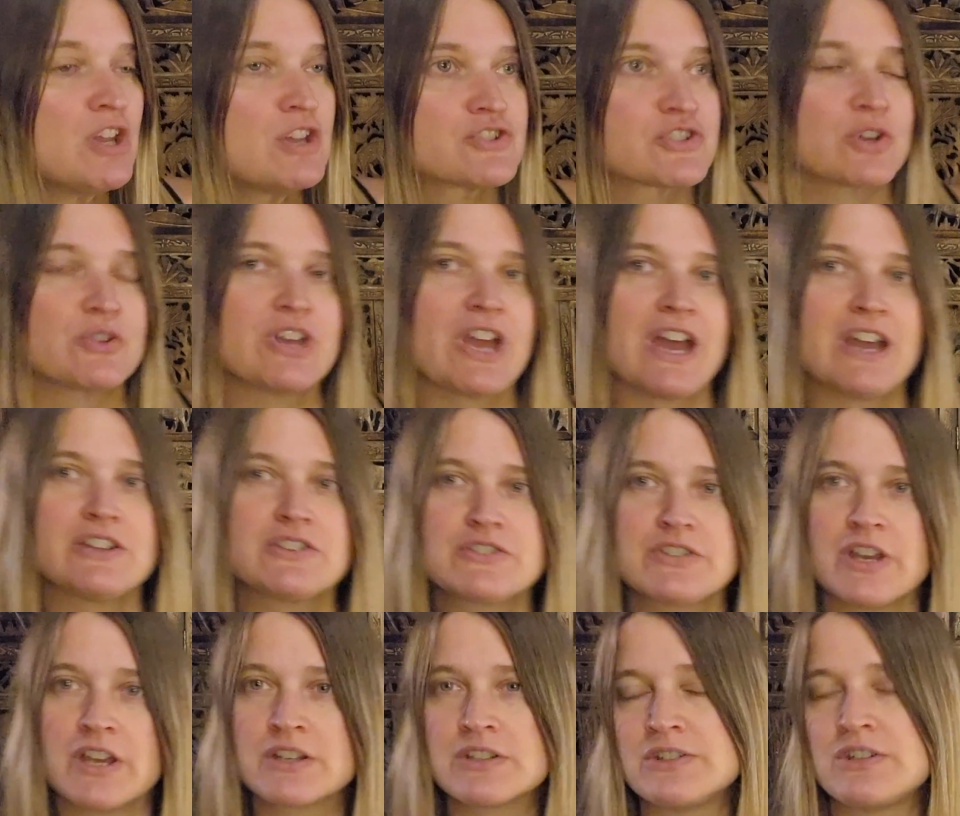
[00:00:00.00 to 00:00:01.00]
So the
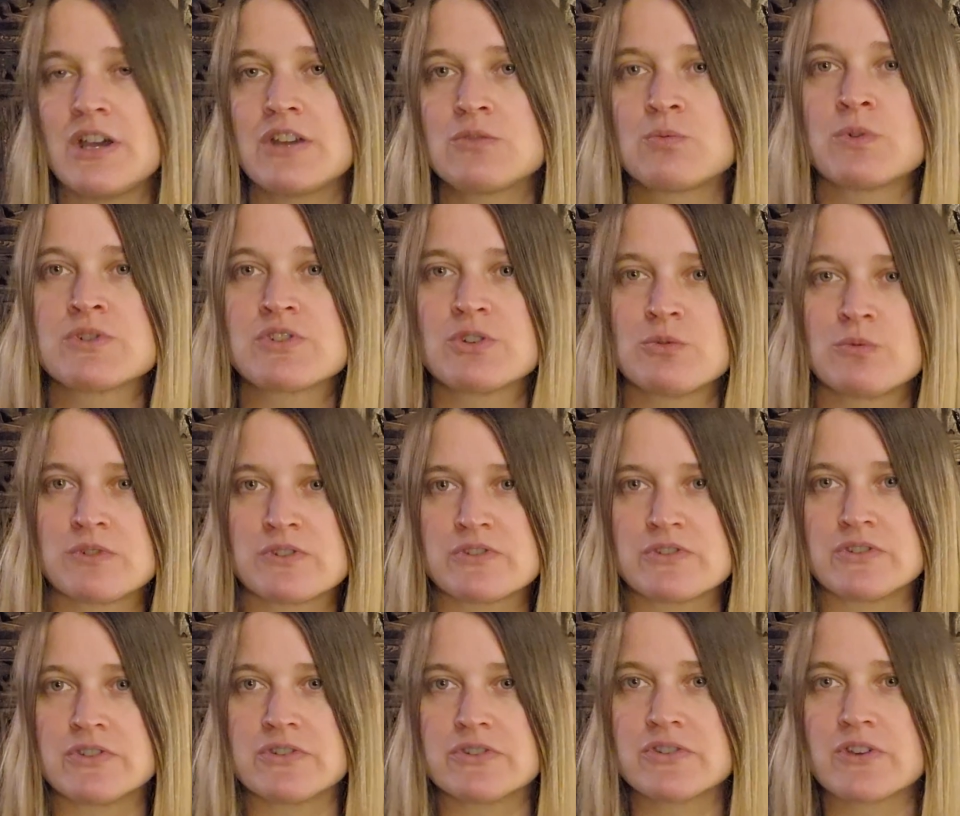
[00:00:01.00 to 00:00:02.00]
Aztec Death Whistle
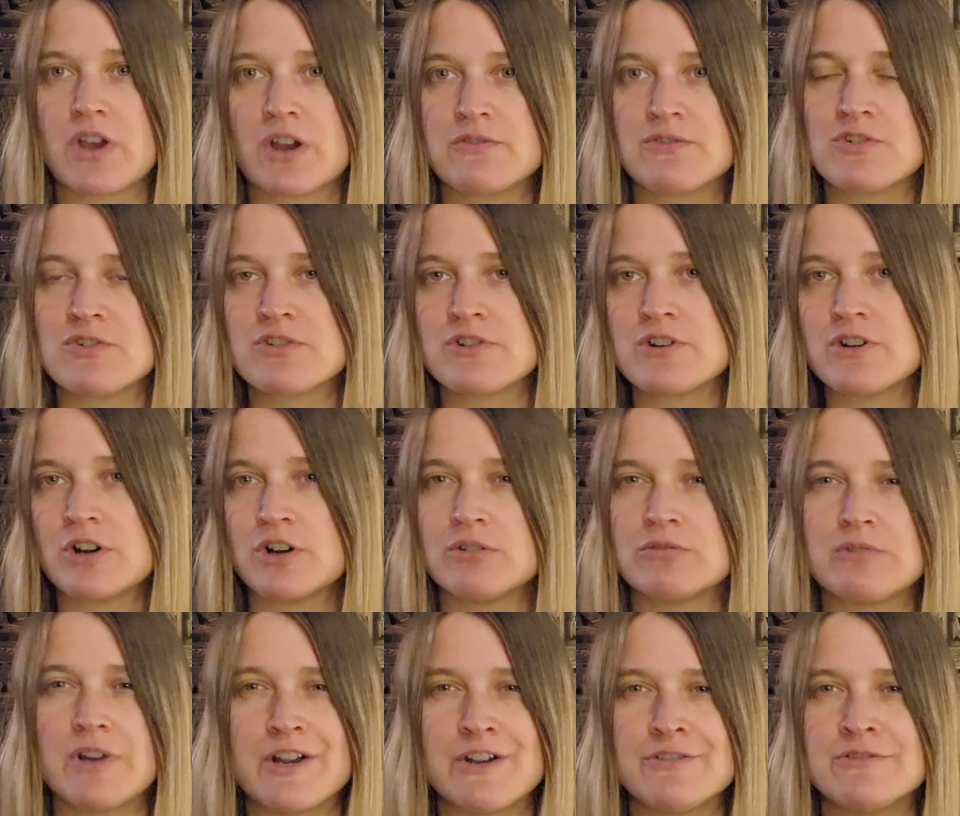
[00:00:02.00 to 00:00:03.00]
was discovered
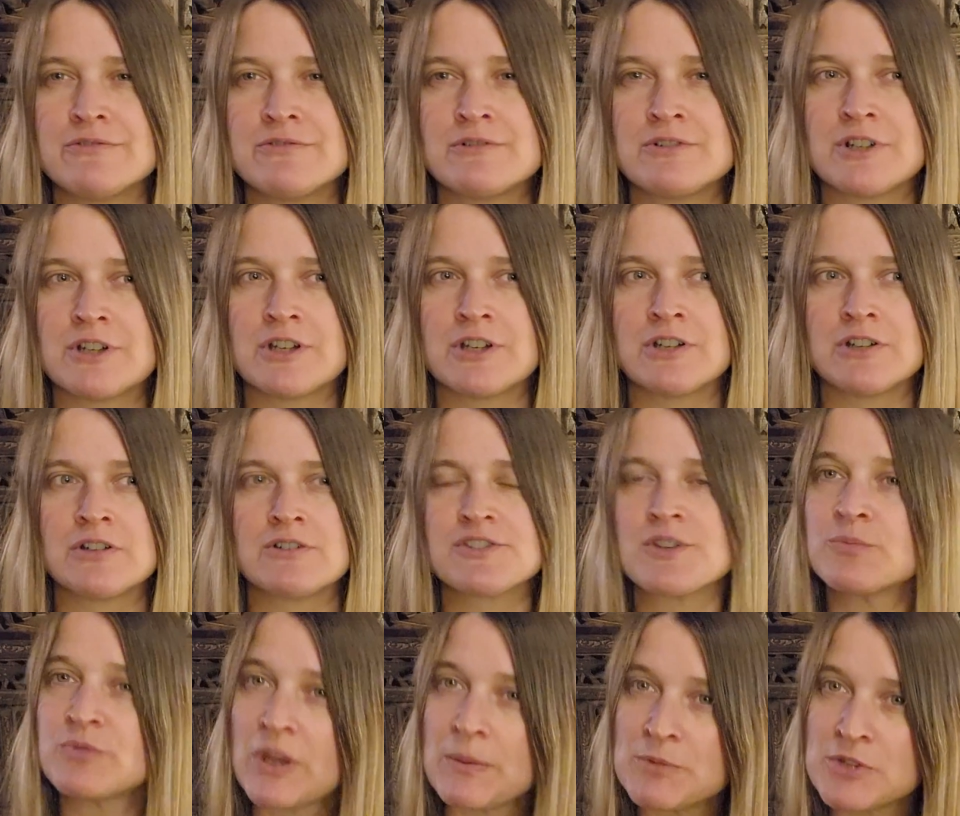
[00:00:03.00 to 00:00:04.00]
around
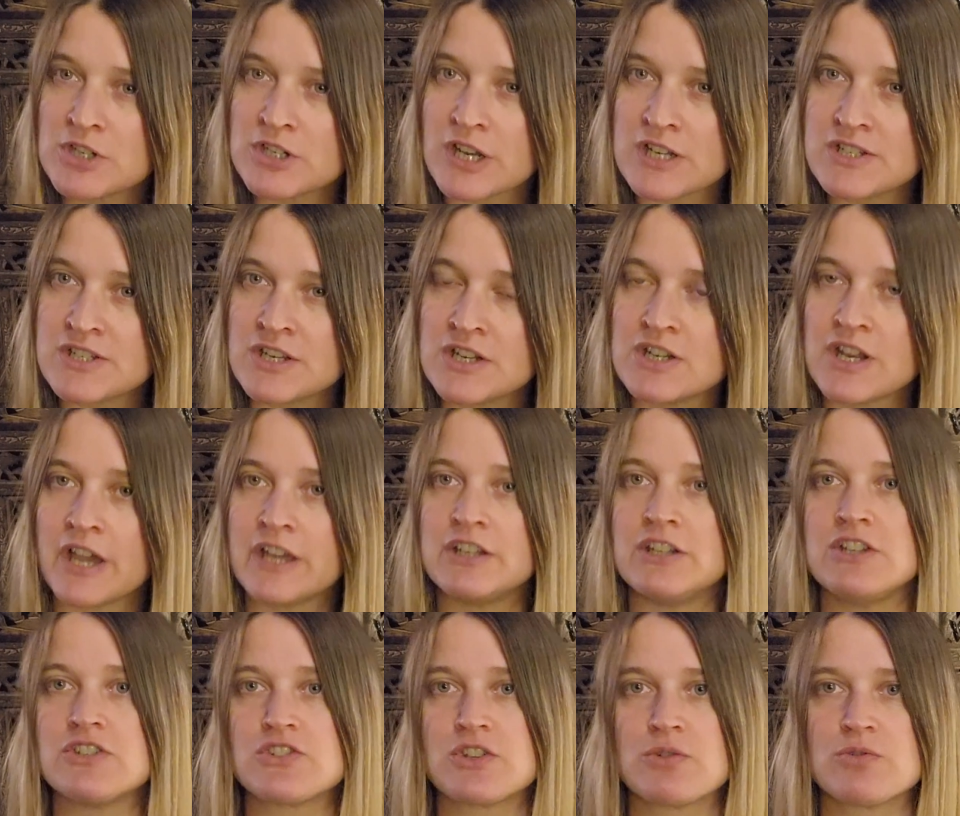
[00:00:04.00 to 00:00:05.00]
sometime in the 1990s.